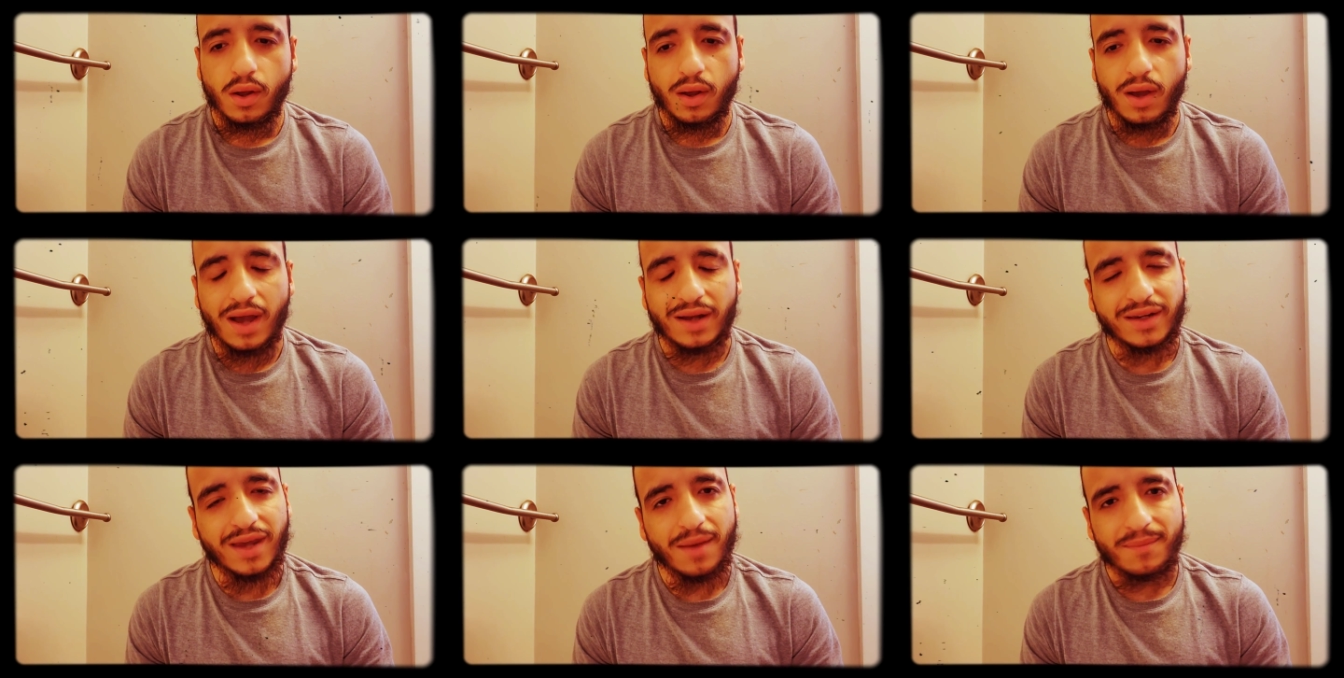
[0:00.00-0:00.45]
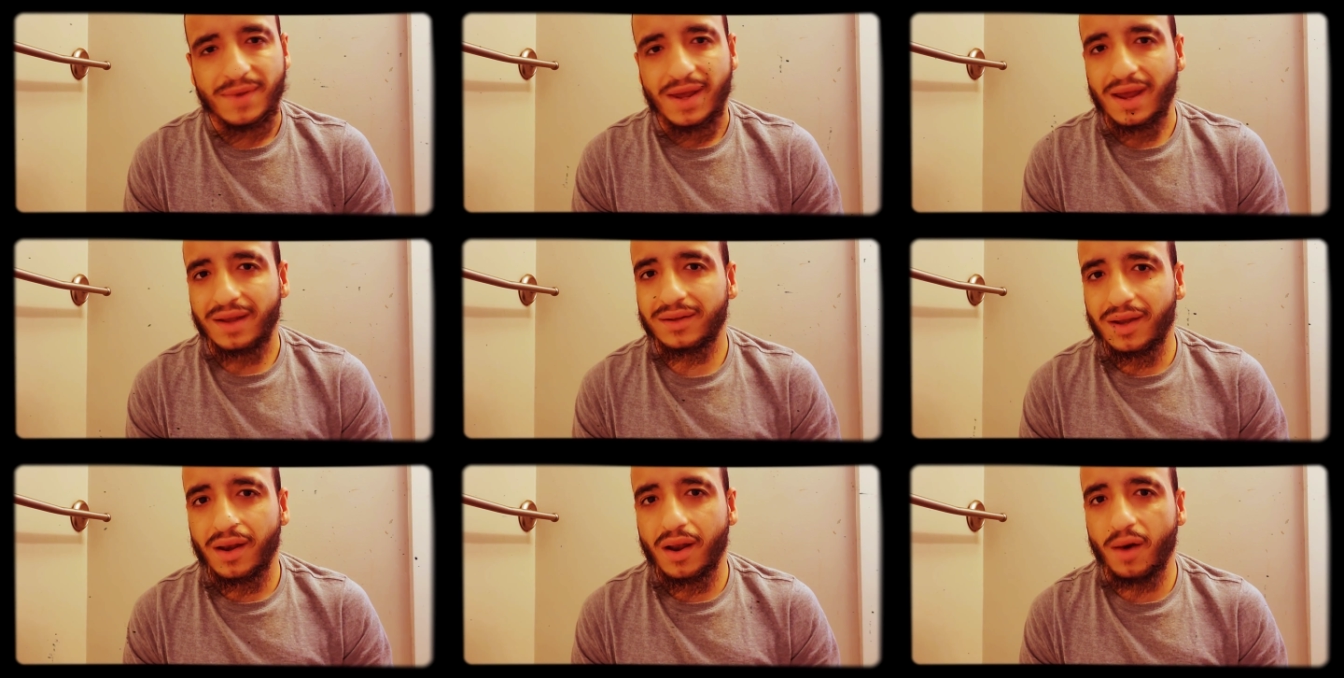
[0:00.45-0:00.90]
I kept
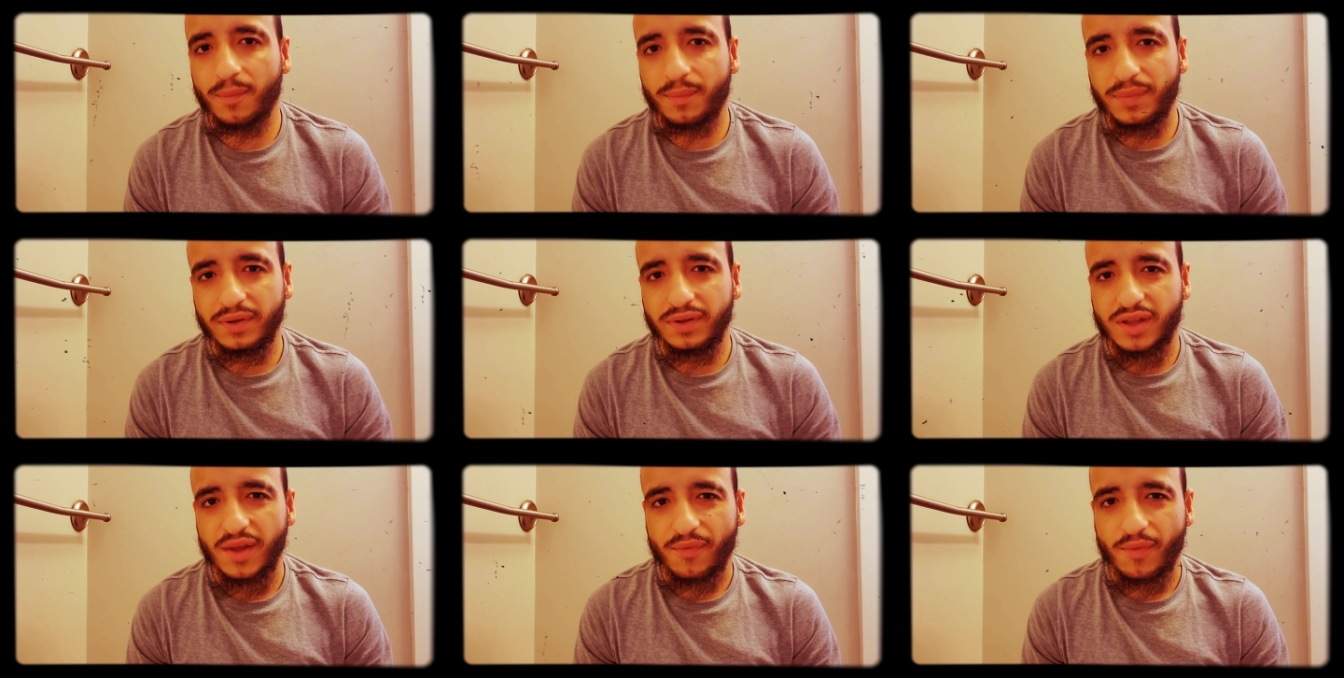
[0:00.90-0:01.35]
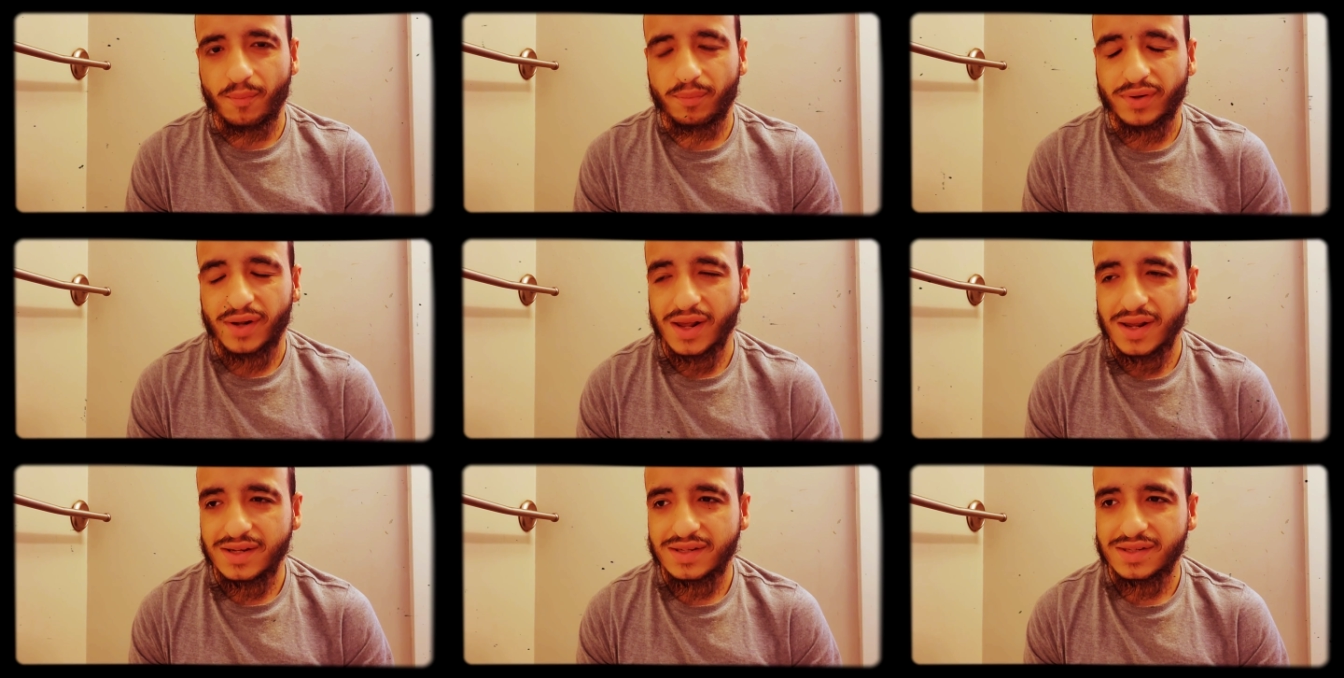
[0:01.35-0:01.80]
ending up in different
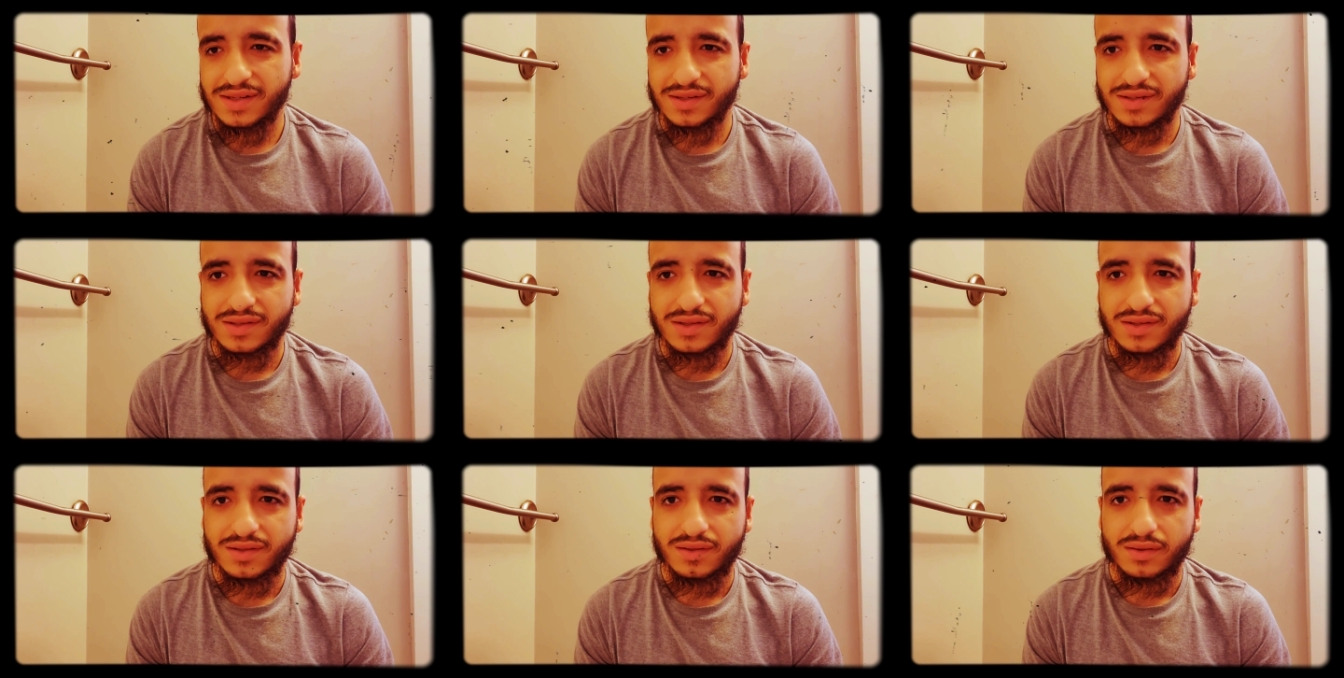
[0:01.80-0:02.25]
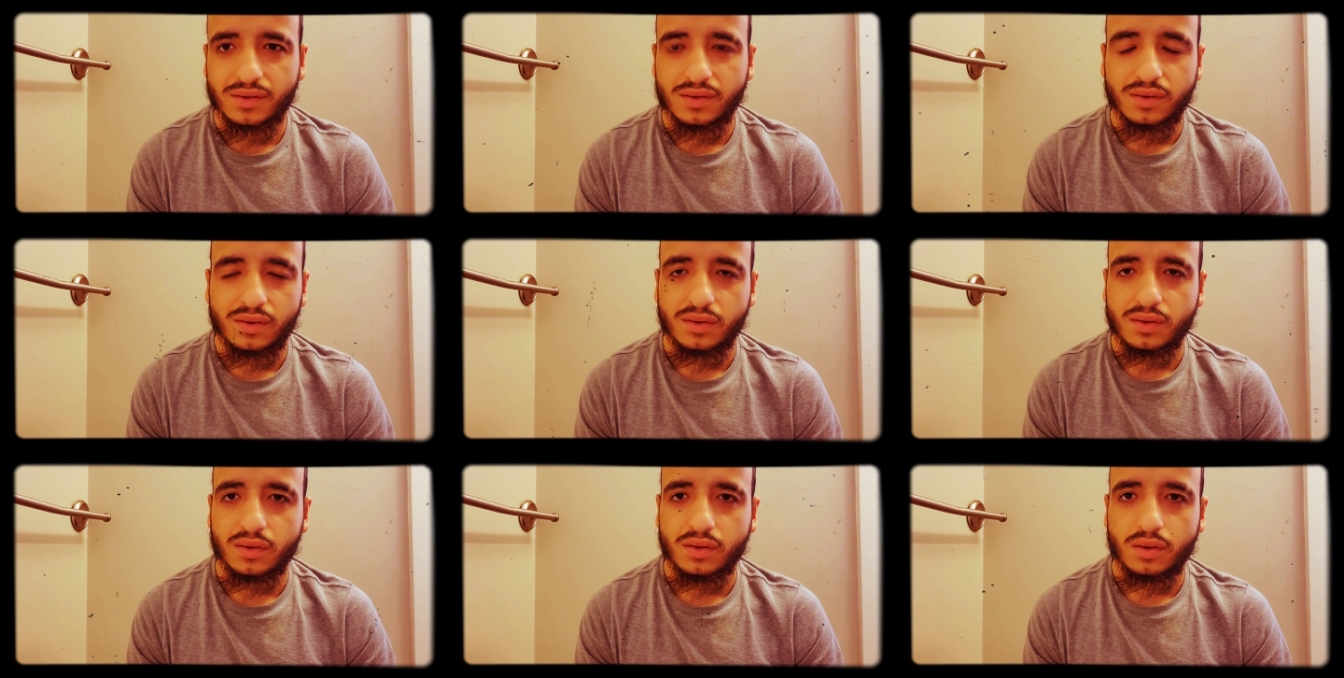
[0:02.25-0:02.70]
places,
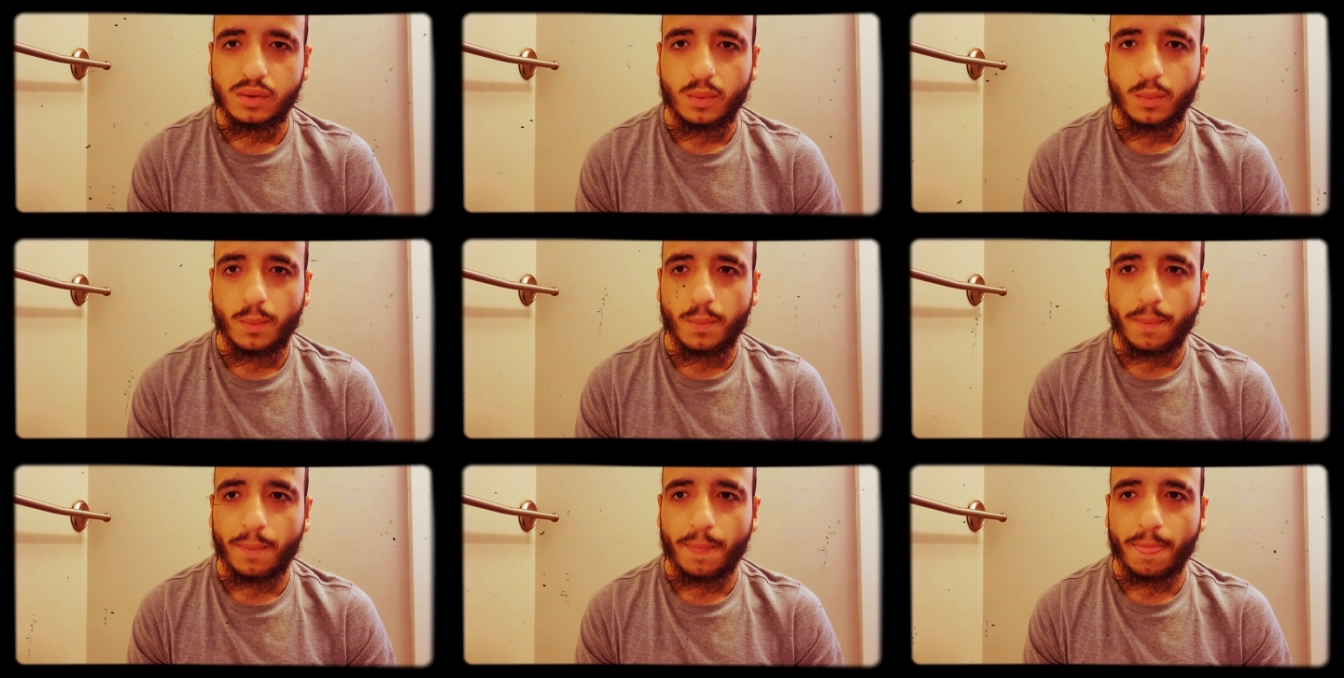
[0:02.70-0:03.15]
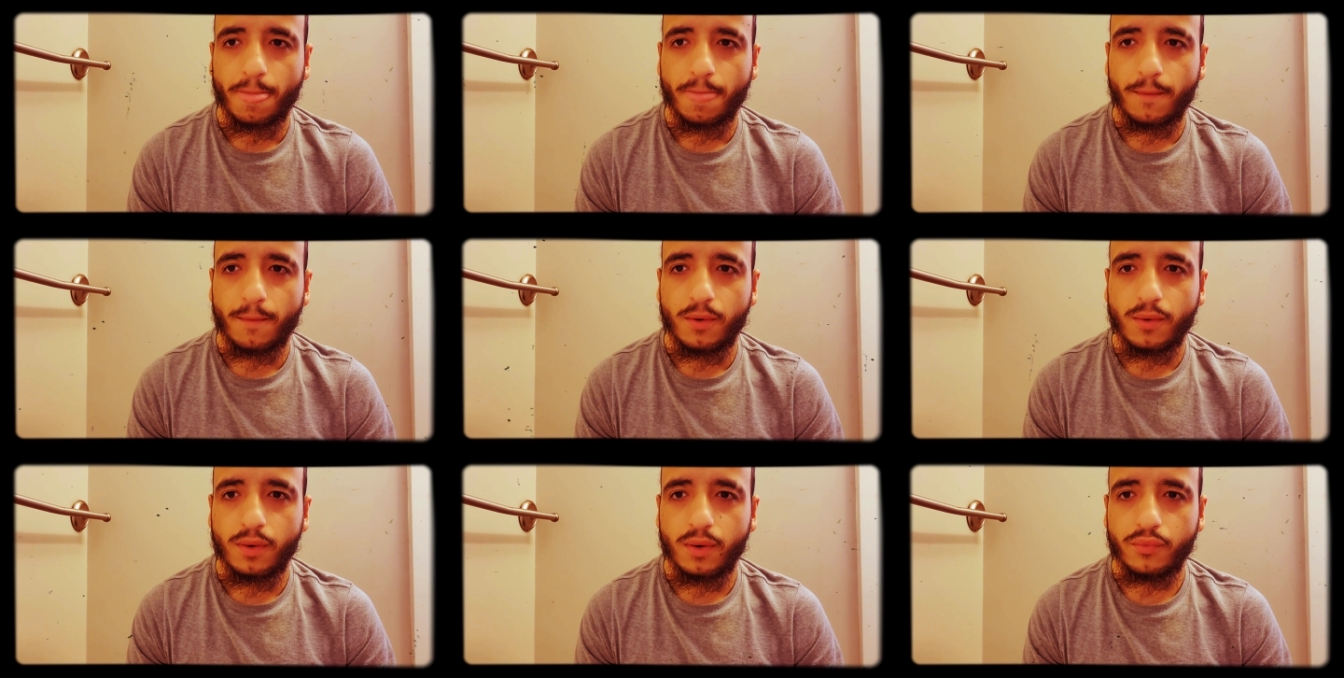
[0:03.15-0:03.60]

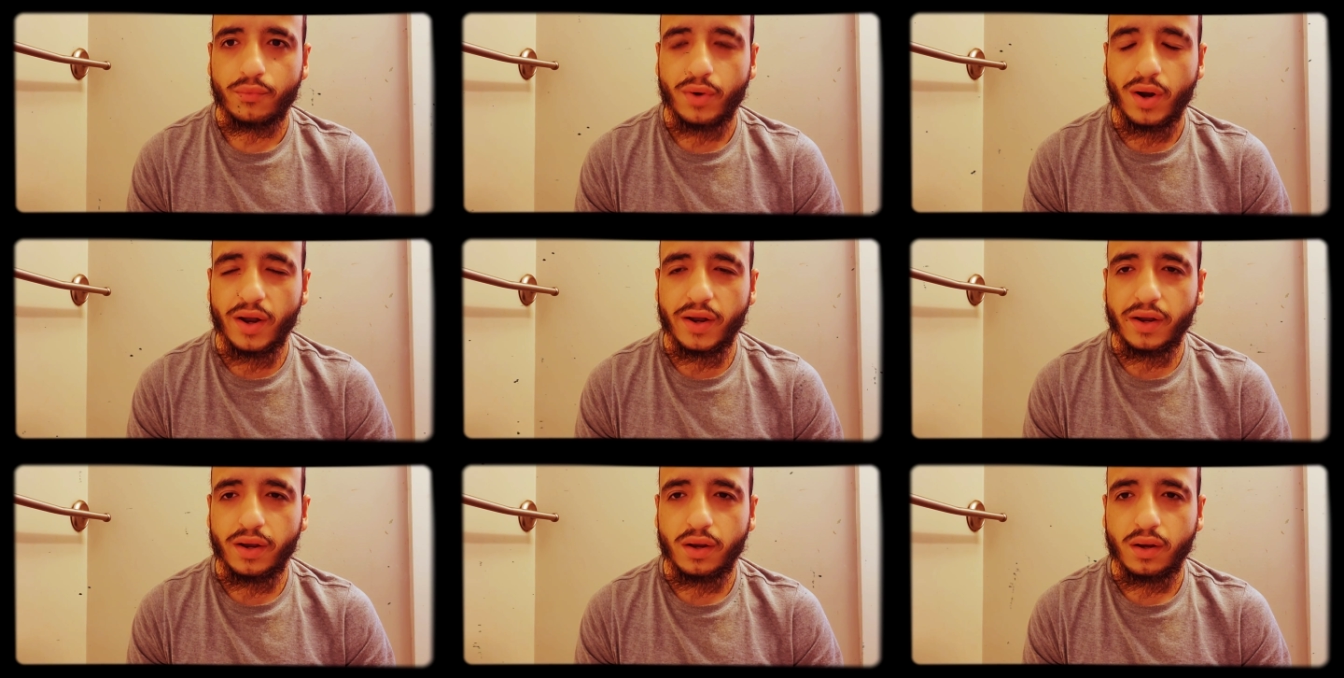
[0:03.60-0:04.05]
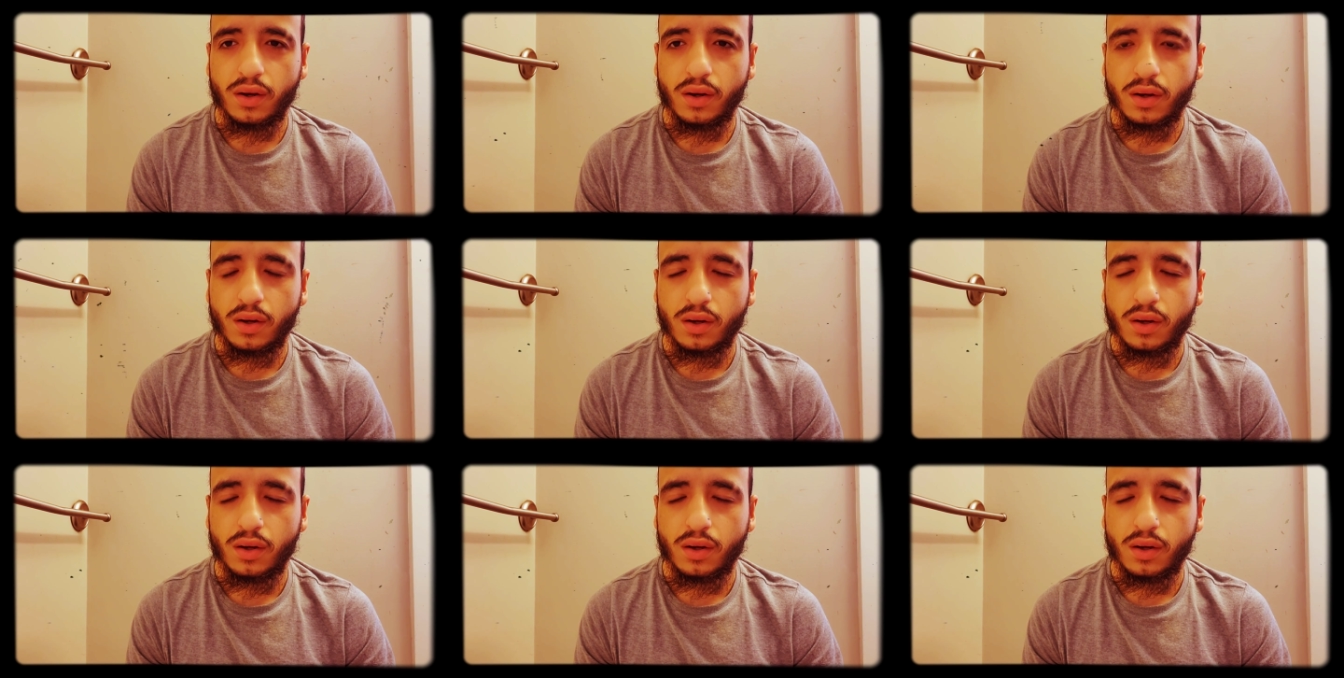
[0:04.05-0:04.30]
right?